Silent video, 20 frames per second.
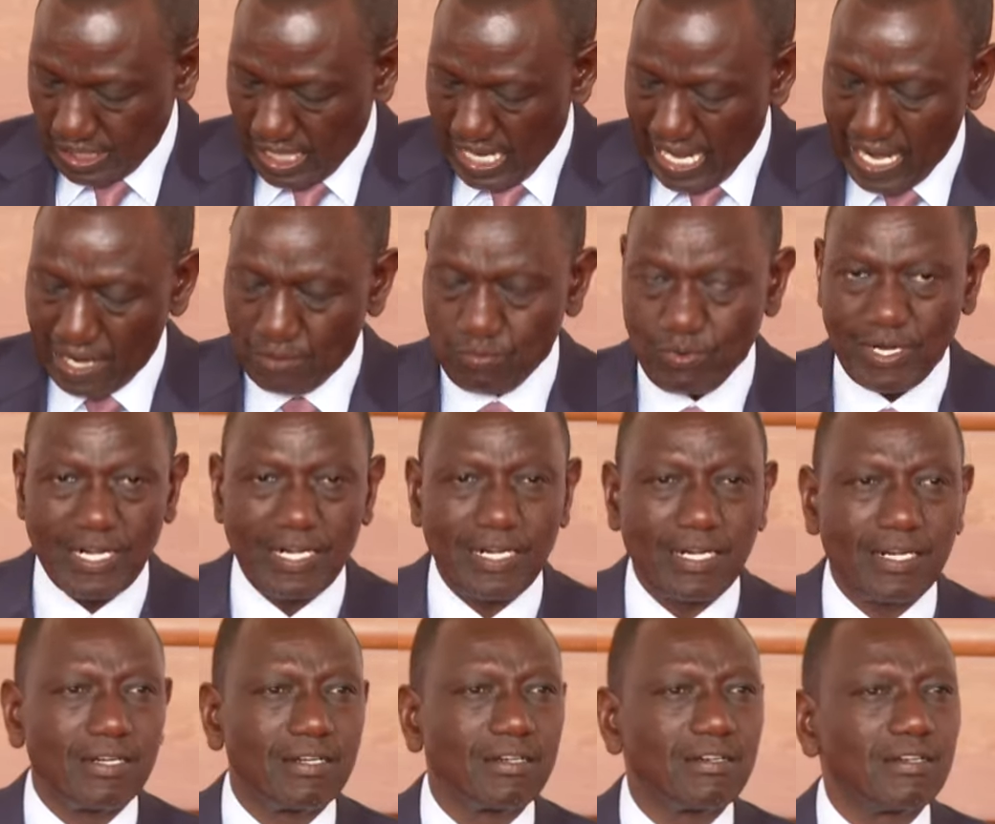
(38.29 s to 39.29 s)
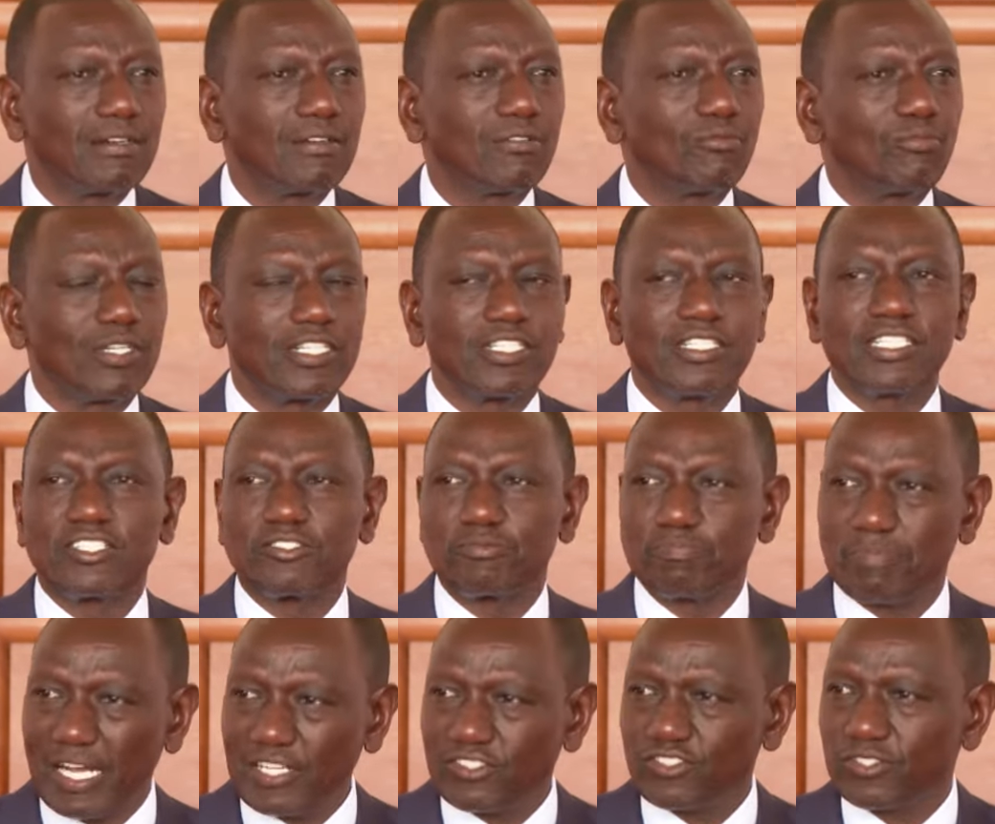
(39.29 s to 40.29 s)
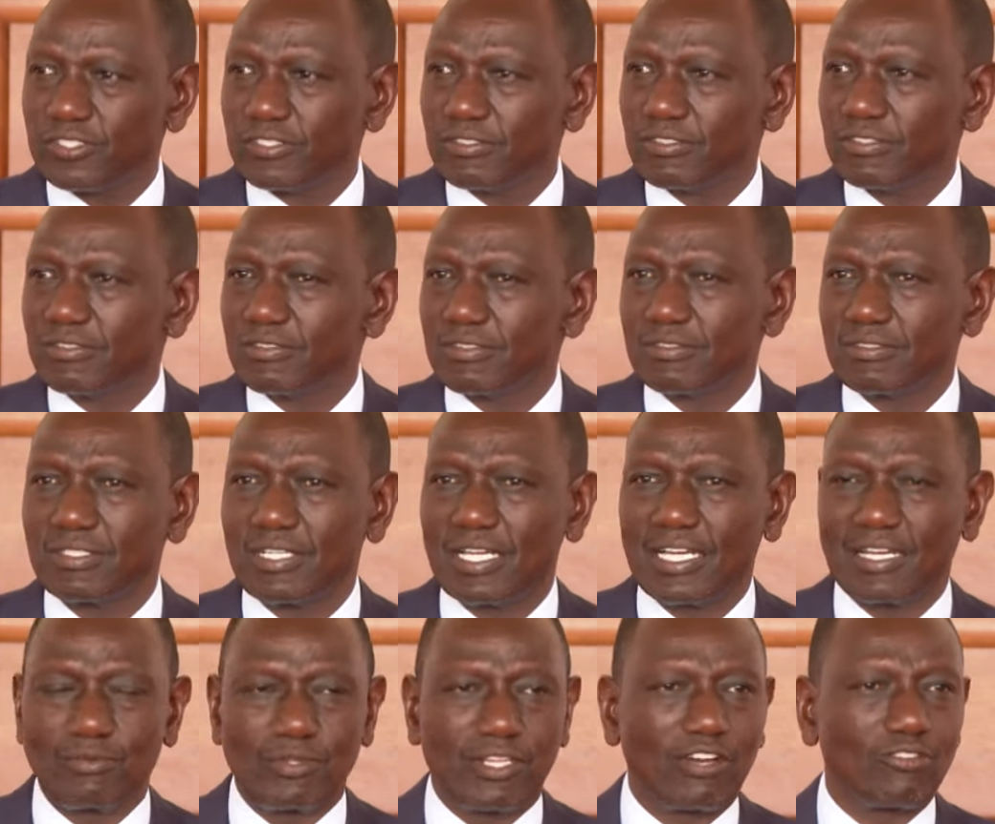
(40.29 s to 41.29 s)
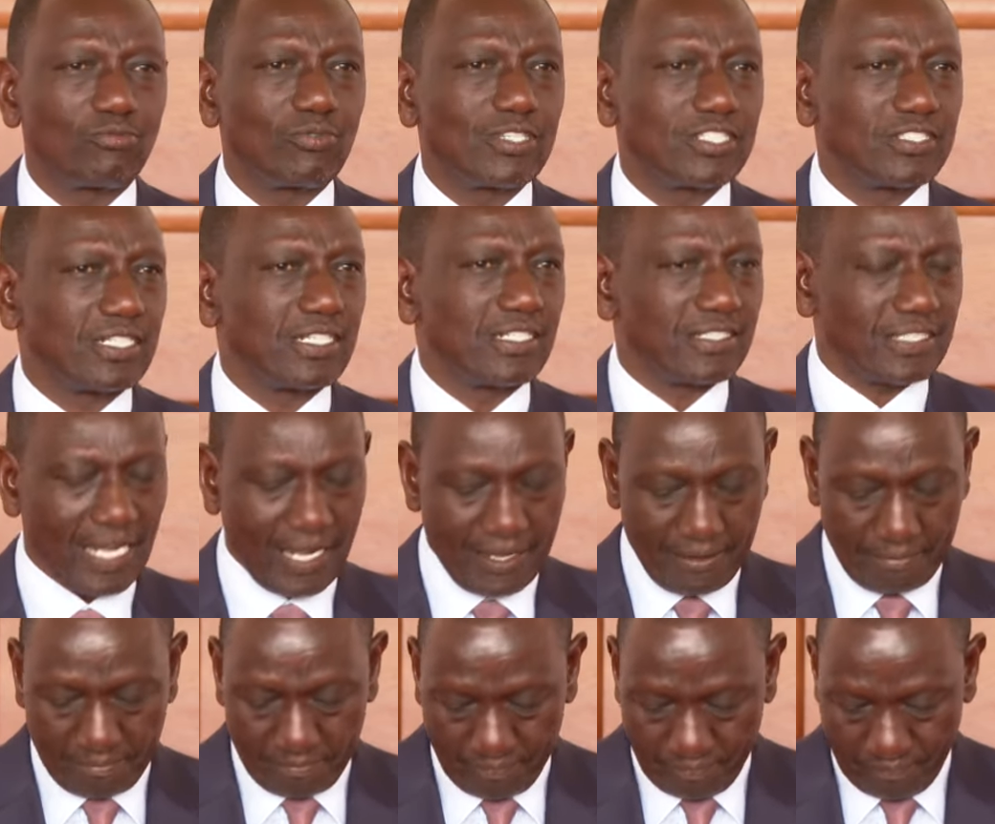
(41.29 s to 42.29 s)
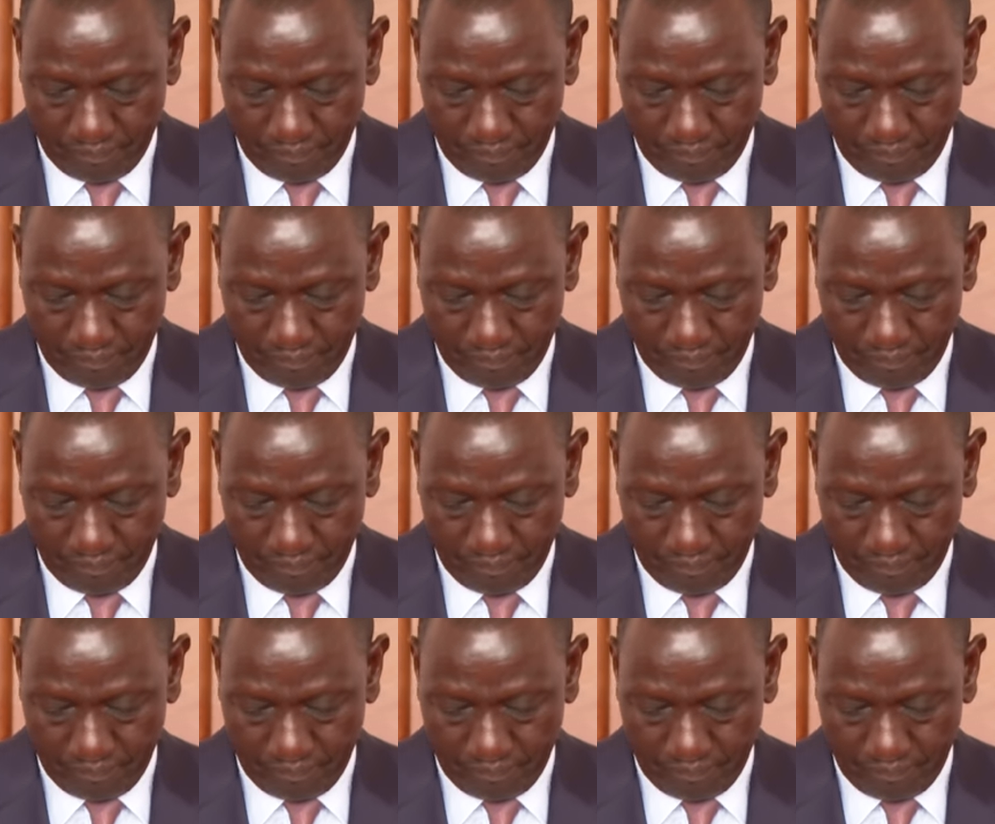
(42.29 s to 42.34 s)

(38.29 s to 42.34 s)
I will, with dispatch and without wasting time,